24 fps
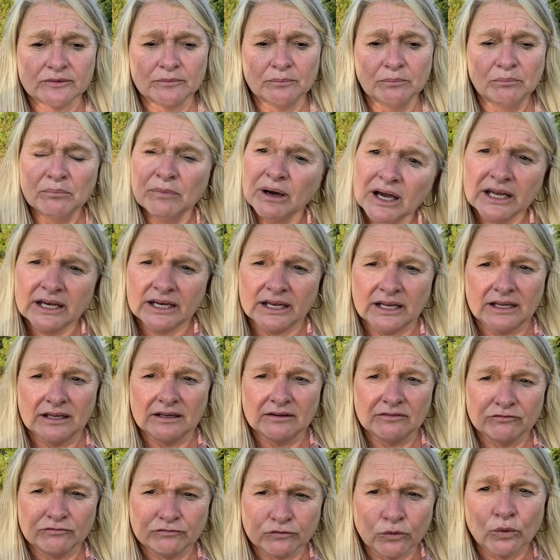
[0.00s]
money
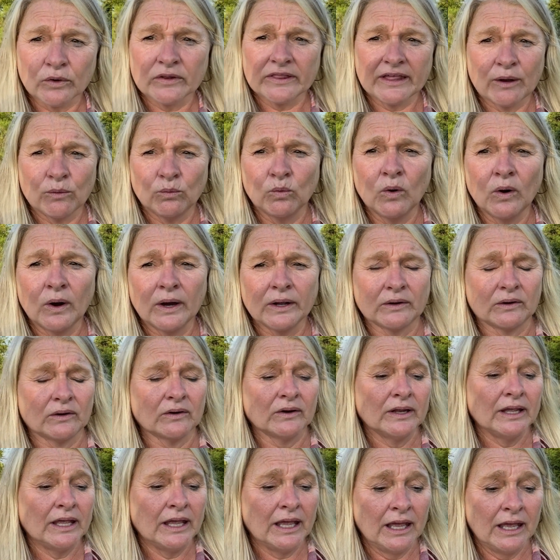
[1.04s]
for that water,
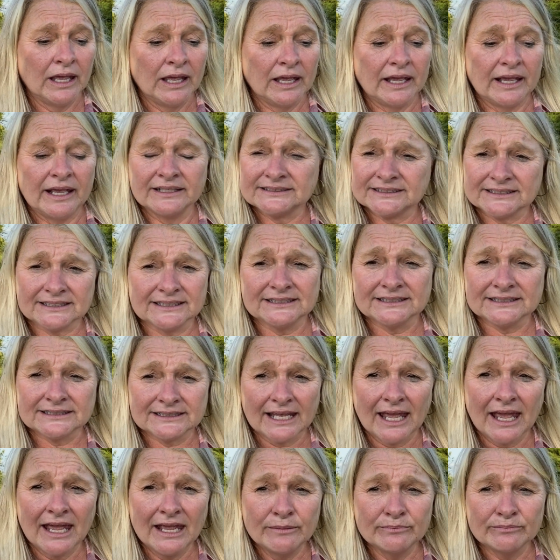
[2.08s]
it's the
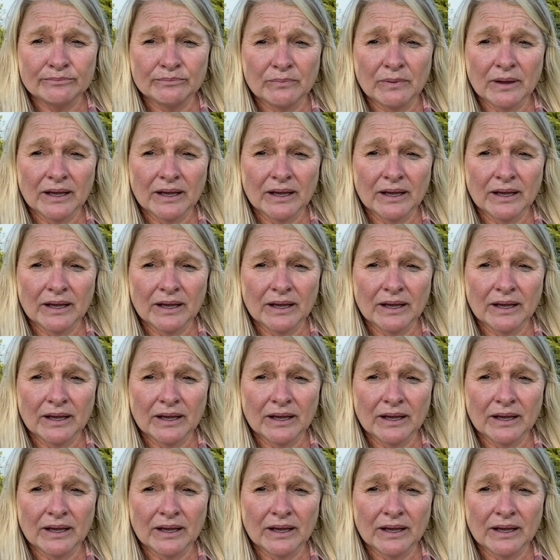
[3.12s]
same